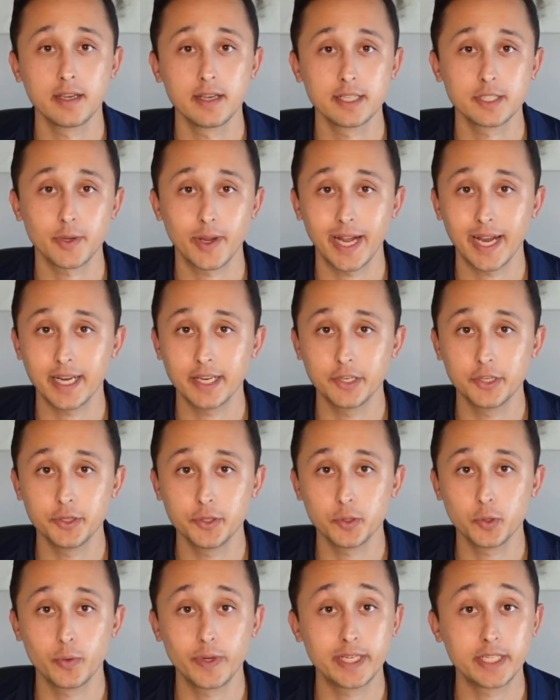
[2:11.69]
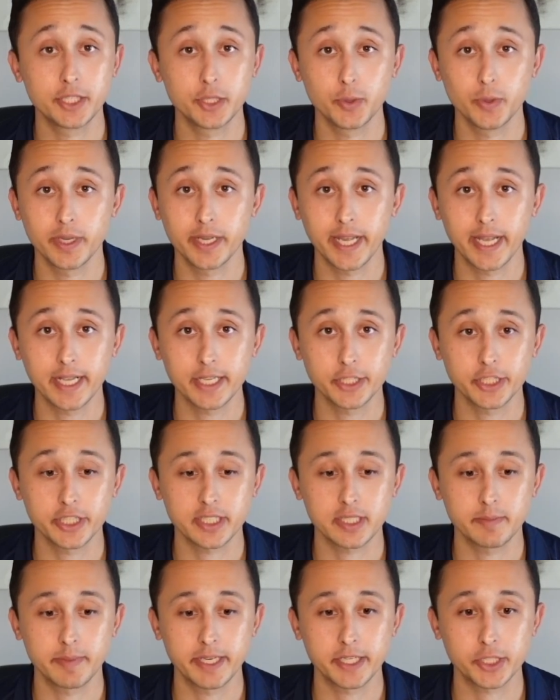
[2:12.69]
So I had to do week two again
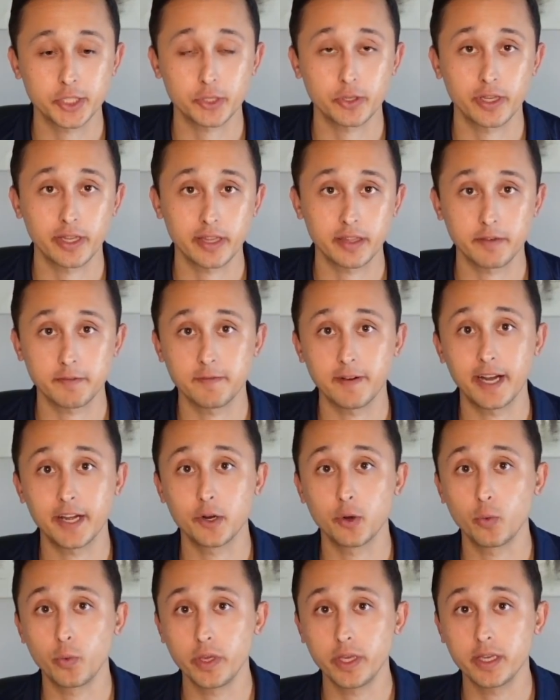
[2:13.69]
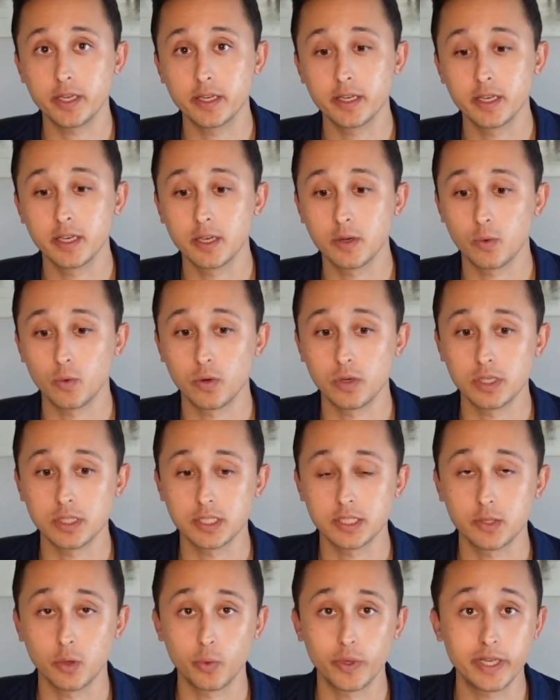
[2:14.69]
just to make sure that the final week
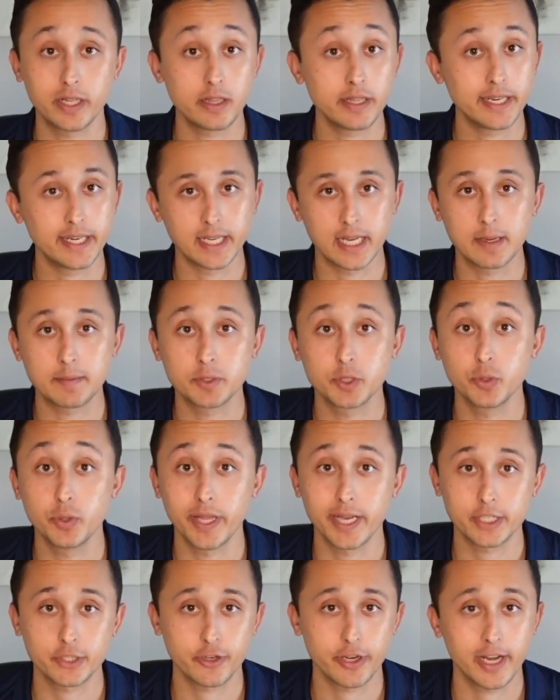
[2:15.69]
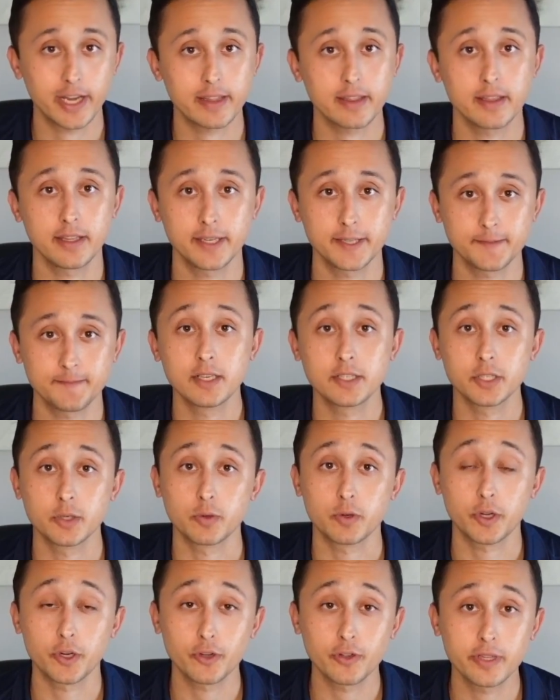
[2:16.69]
was the week leading up to that triathlon. So
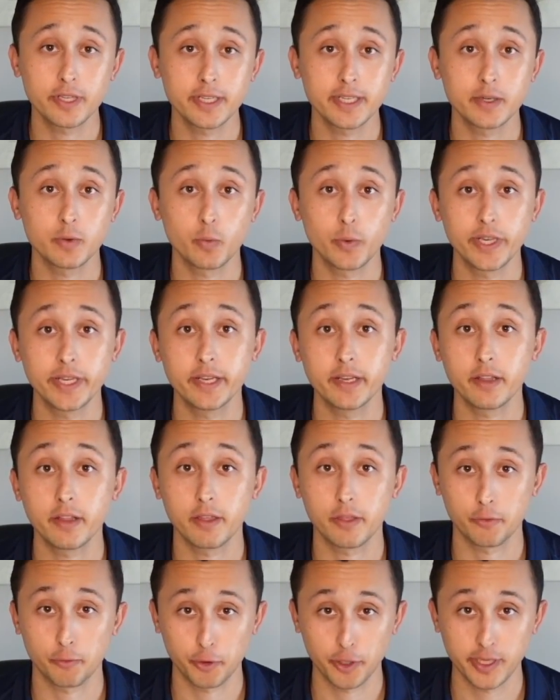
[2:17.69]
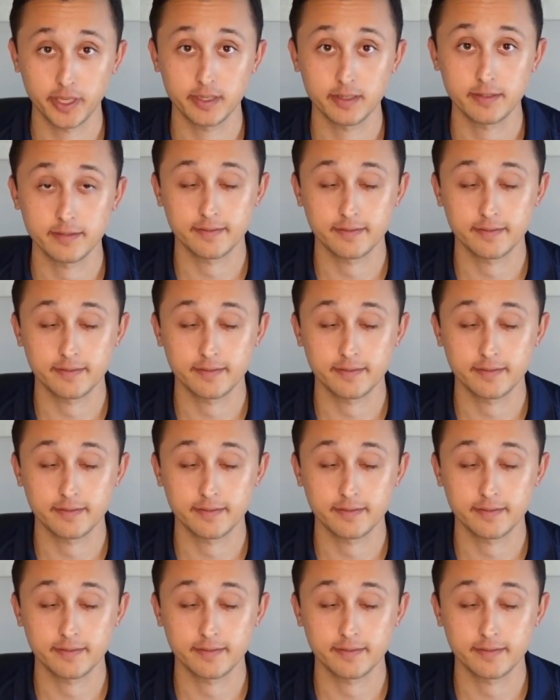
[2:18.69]
currently in week three.